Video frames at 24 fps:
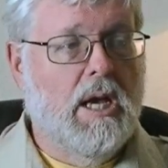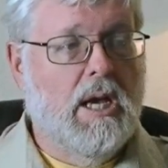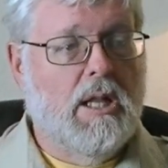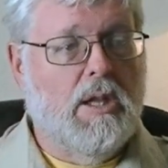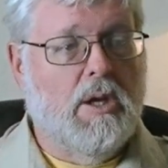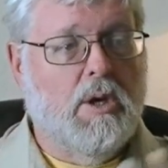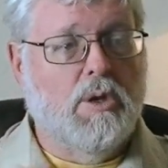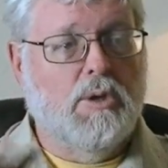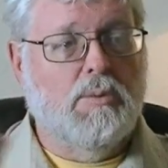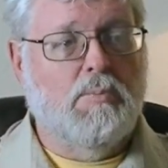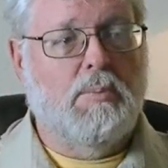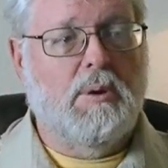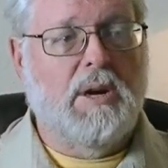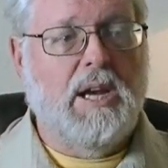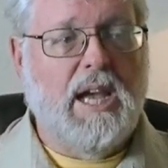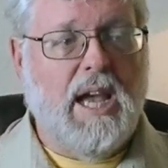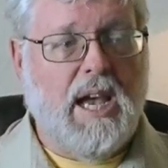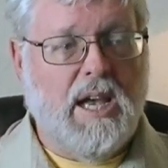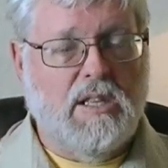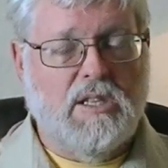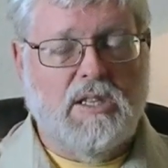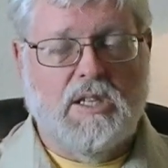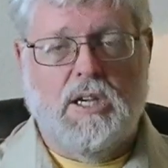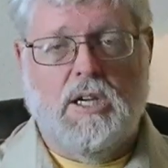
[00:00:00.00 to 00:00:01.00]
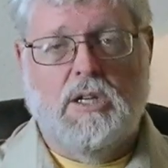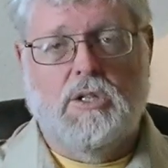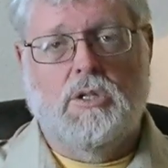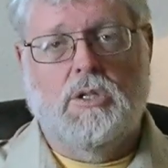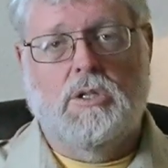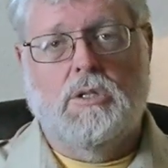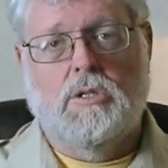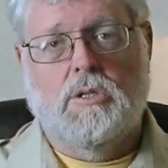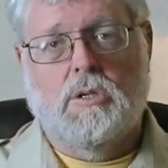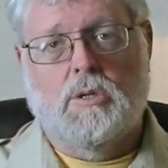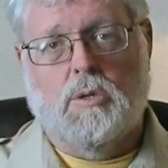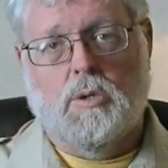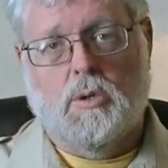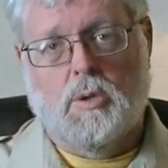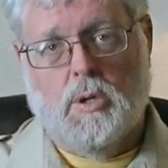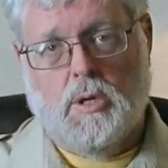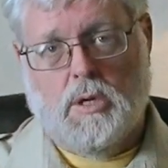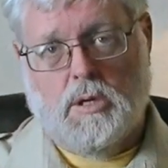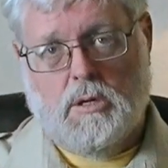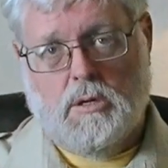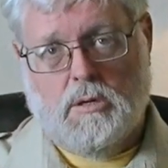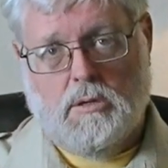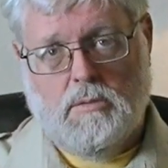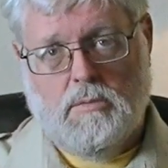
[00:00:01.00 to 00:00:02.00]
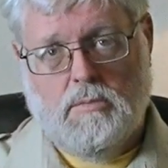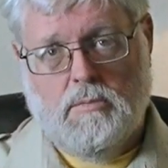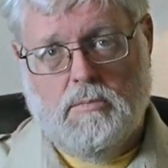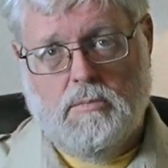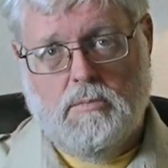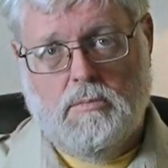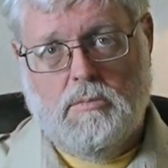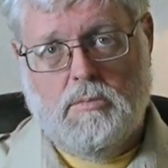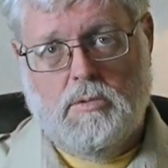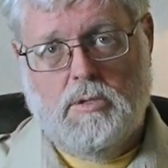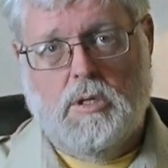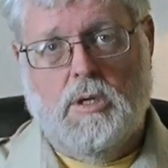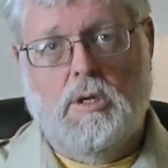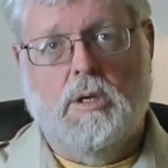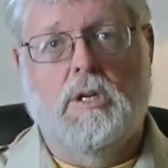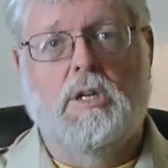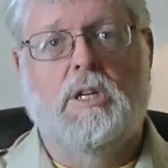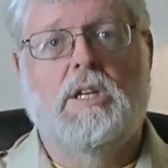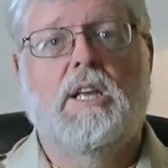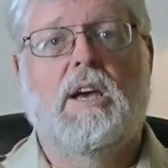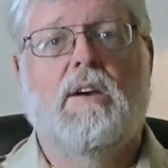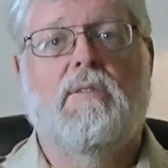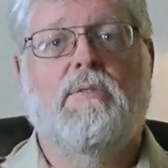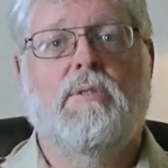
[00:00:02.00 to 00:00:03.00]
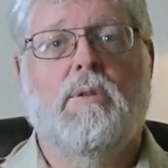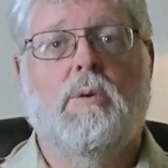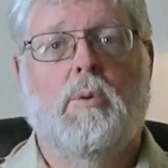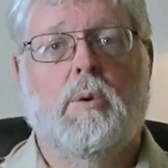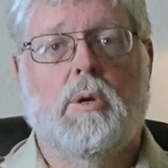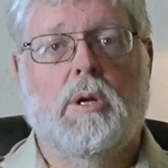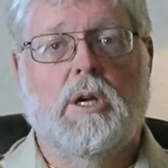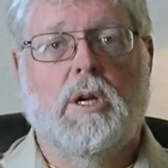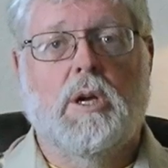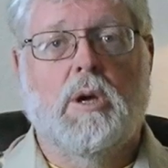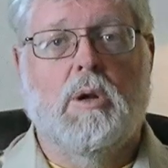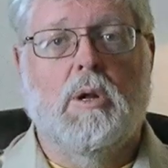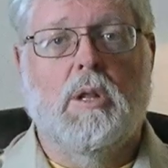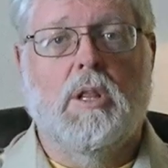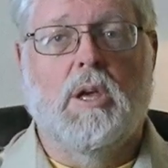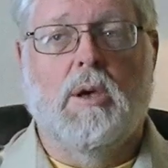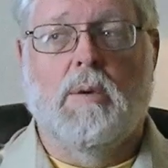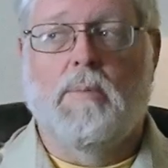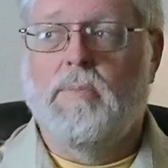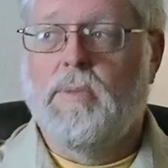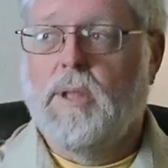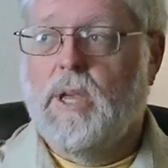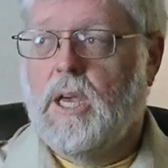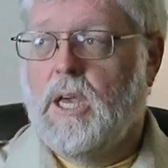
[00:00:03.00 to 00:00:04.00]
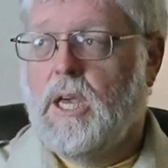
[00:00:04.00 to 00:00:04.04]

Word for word: Those breakout sessions are critical. So you definitely want to go to them.